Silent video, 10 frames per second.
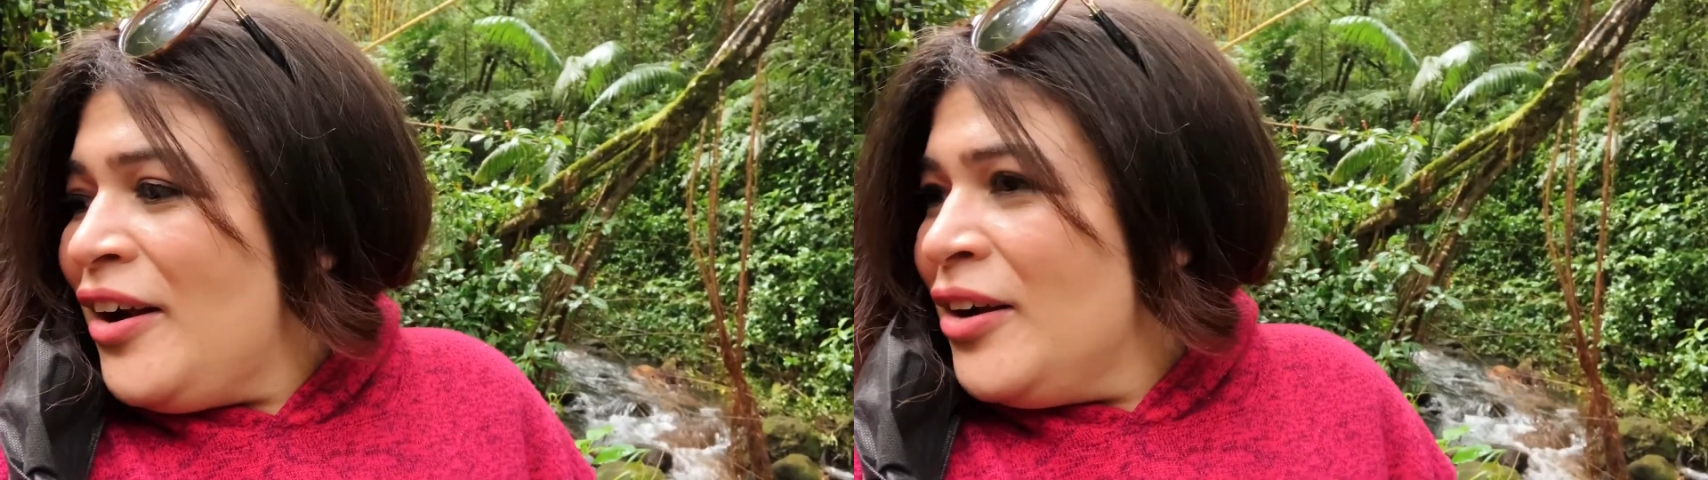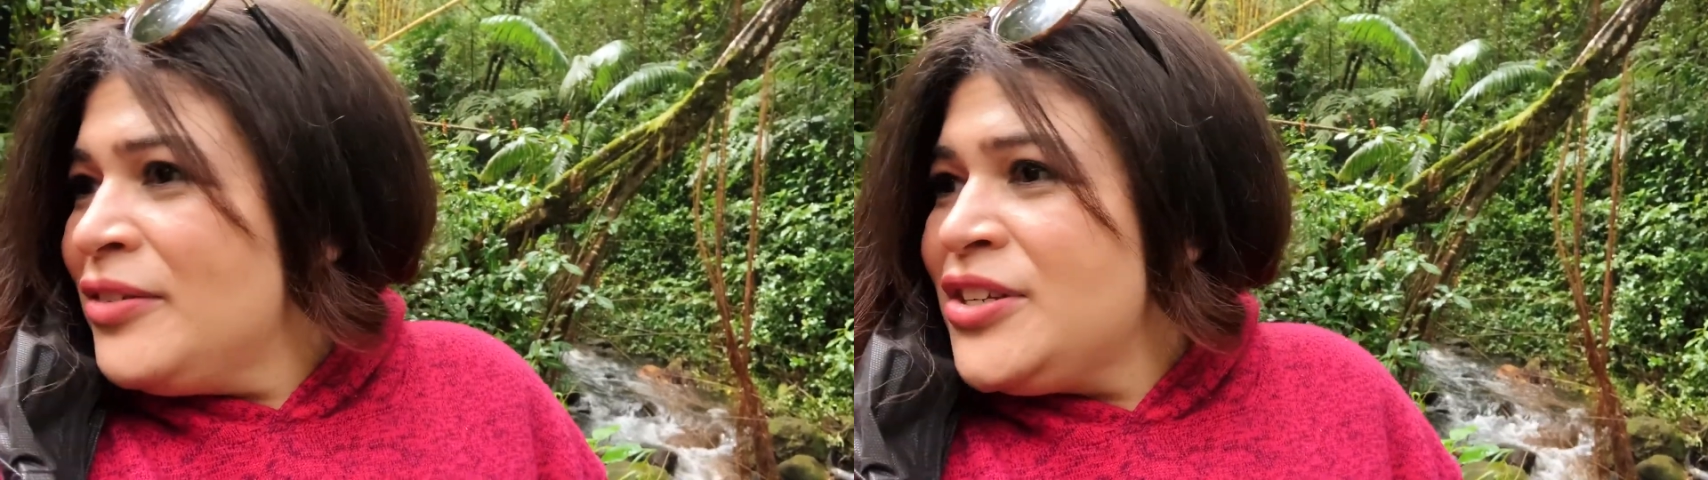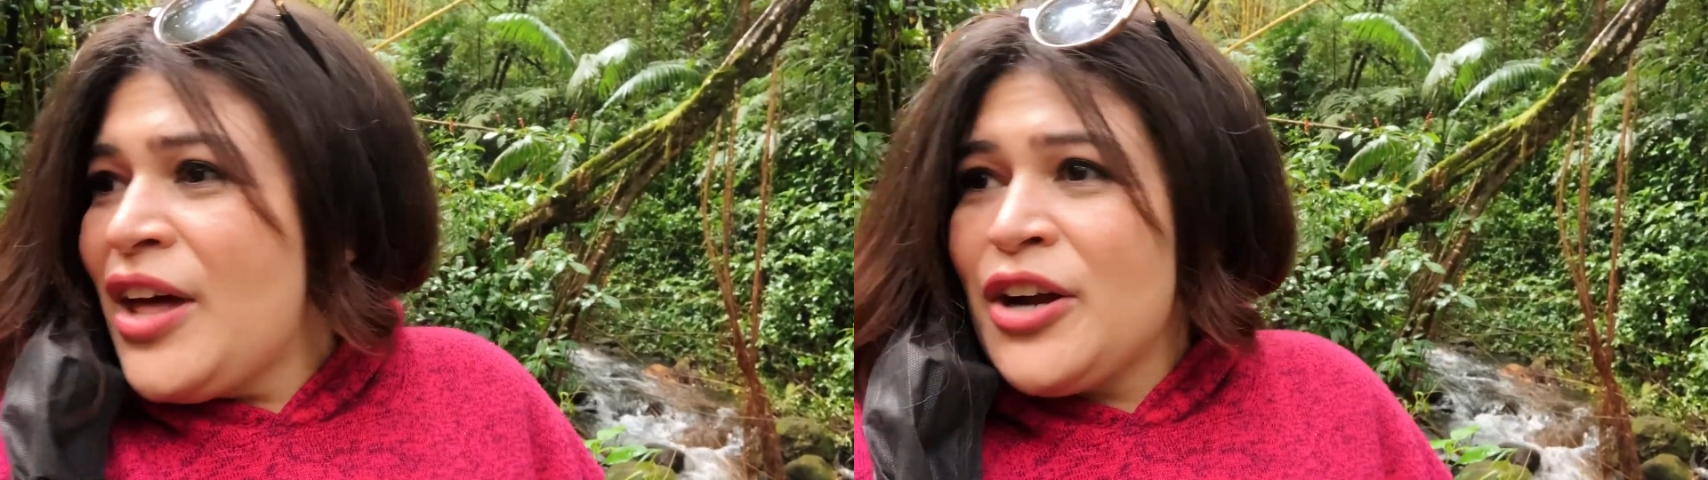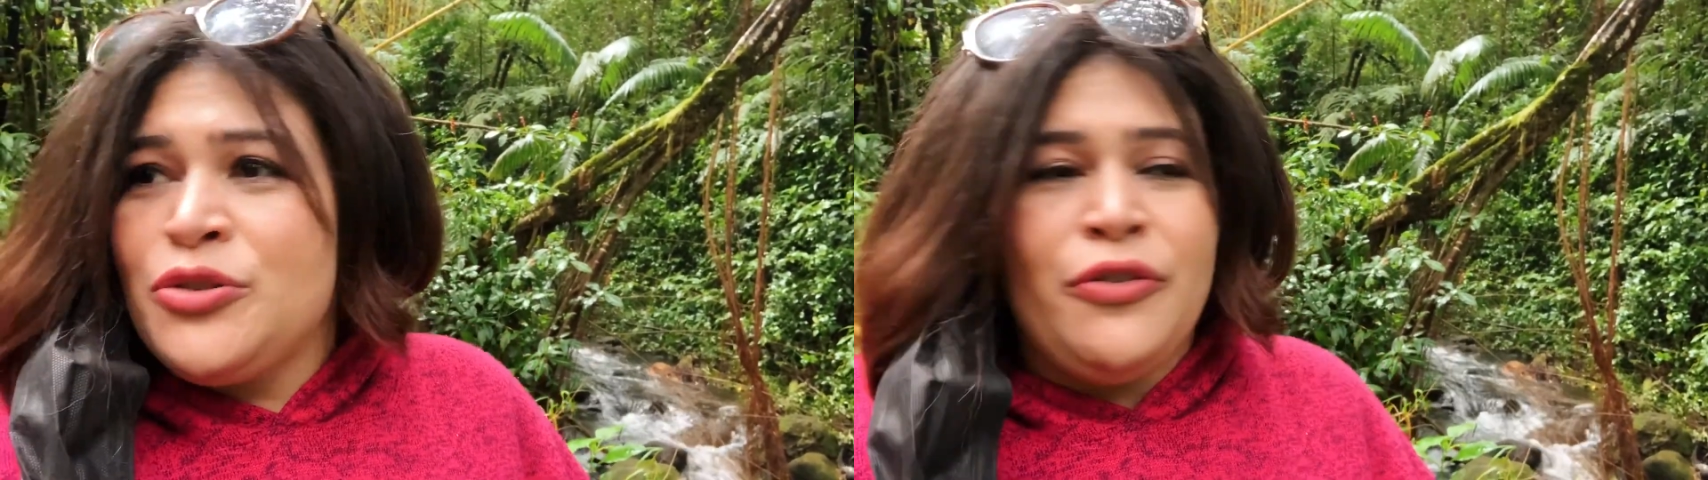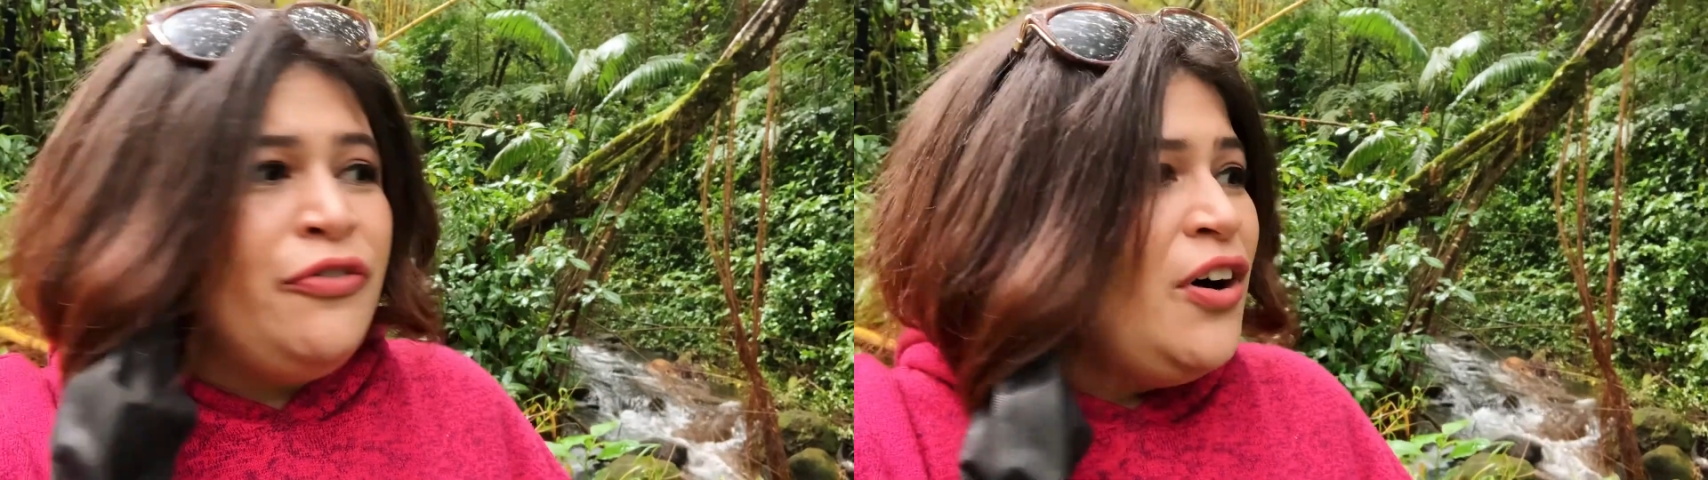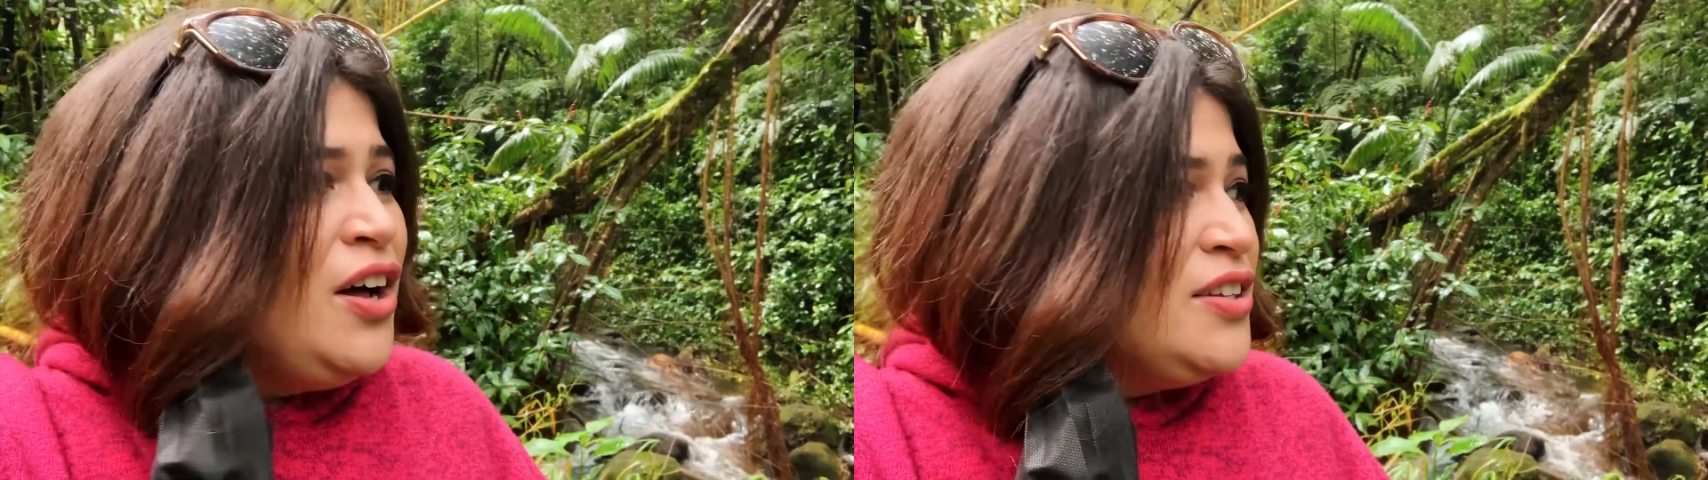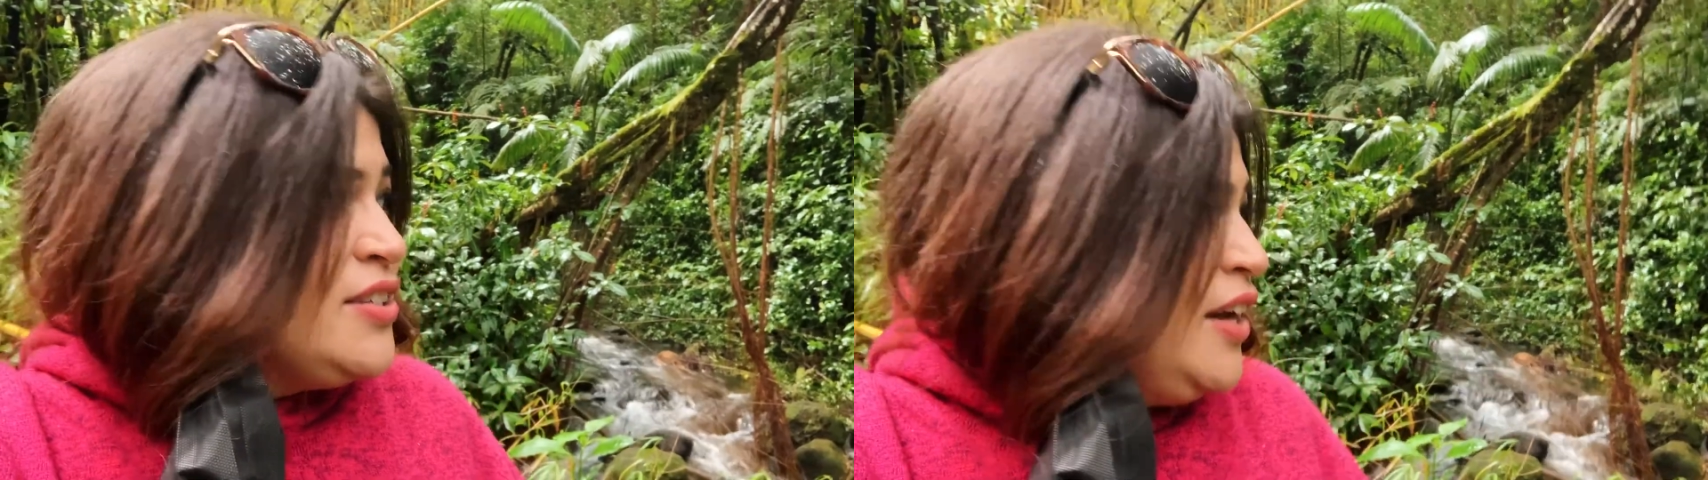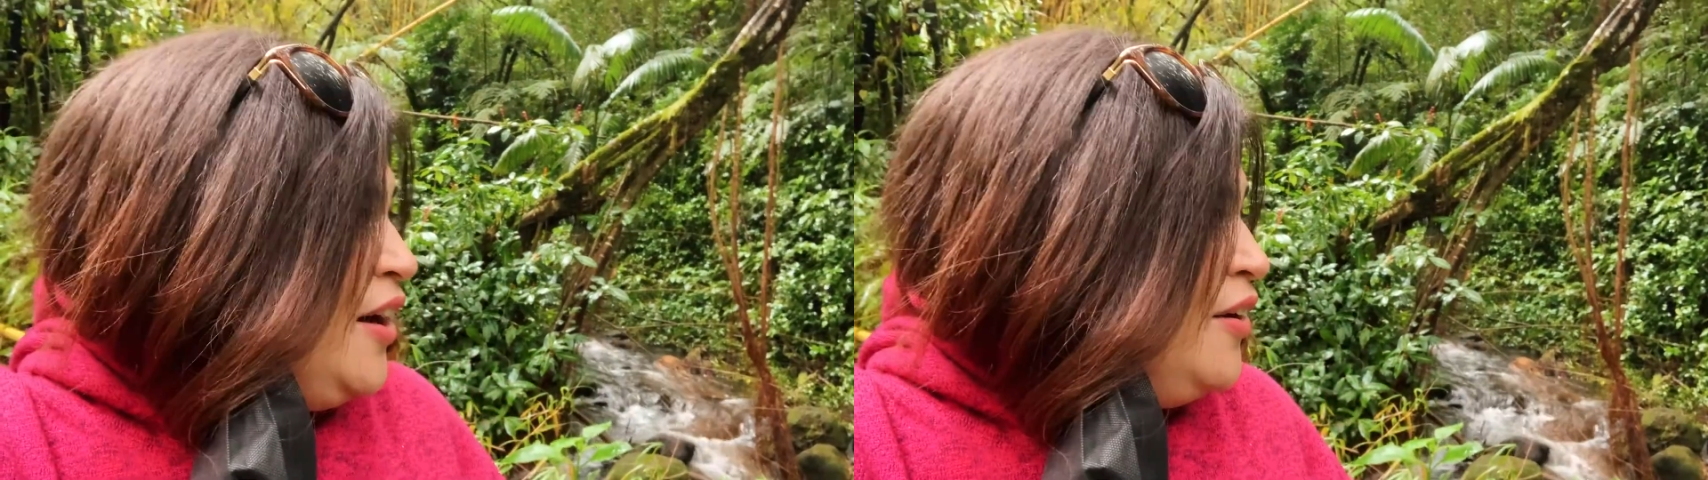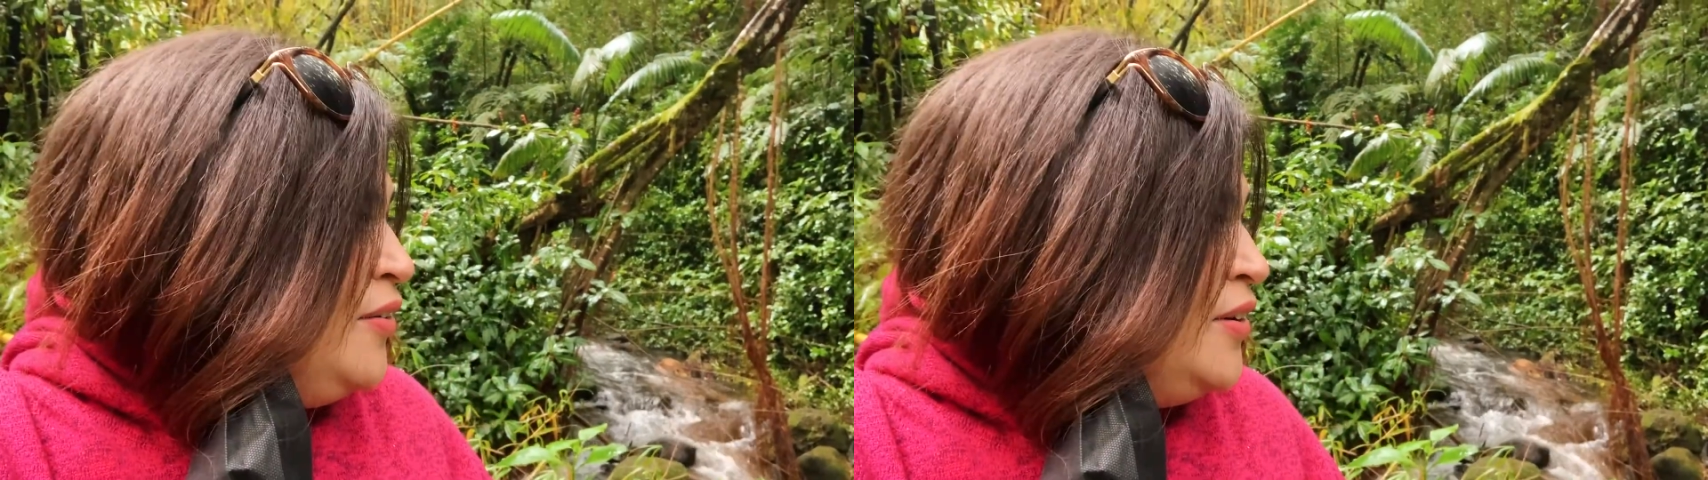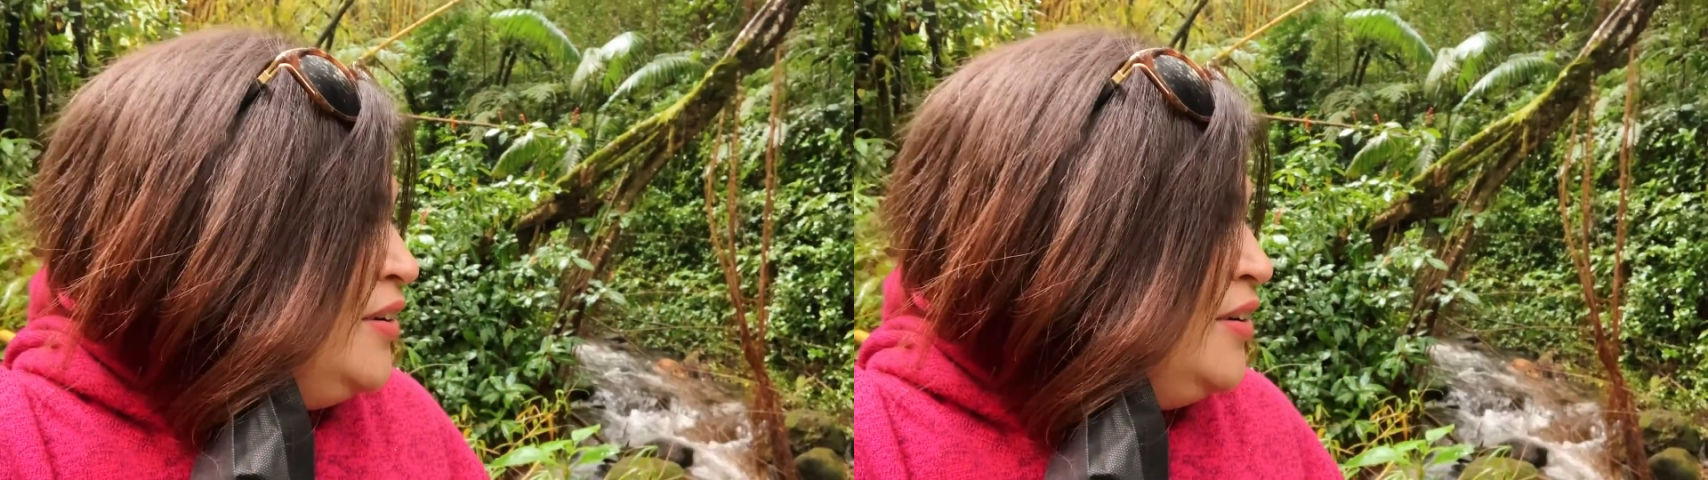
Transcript: on to the actual falls now